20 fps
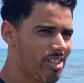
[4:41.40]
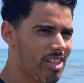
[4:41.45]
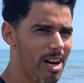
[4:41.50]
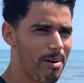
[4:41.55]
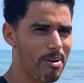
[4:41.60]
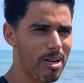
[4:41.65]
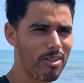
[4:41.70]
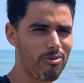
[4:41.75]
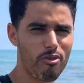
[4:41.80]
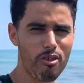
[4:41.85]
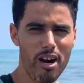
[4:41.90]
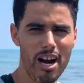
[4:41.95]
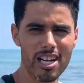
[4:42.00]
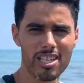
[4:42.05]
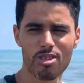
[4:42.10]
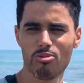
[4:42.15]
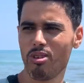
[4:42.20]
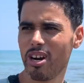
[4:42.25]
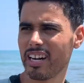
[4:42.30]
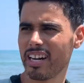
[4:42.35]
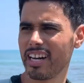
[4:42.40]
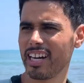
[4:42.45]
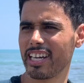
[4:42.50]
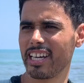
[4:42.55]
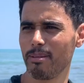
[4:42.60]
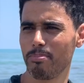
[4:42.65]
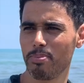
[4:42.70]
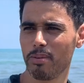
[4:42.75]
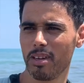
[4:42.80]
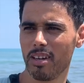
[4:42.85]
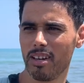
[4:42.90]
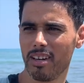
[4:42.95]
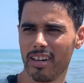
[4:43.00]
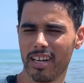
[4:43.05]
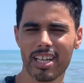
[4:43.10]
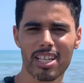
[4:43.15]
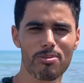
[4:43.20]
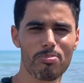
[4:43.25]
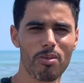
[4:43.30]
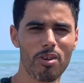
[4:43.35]
yeah, but for us, we're gonna keep uh,
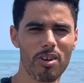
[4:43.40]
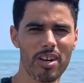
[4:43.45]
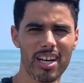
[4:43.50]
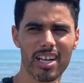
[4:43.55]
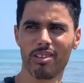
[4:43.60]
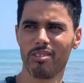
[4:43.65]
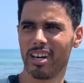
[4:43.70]
exploring.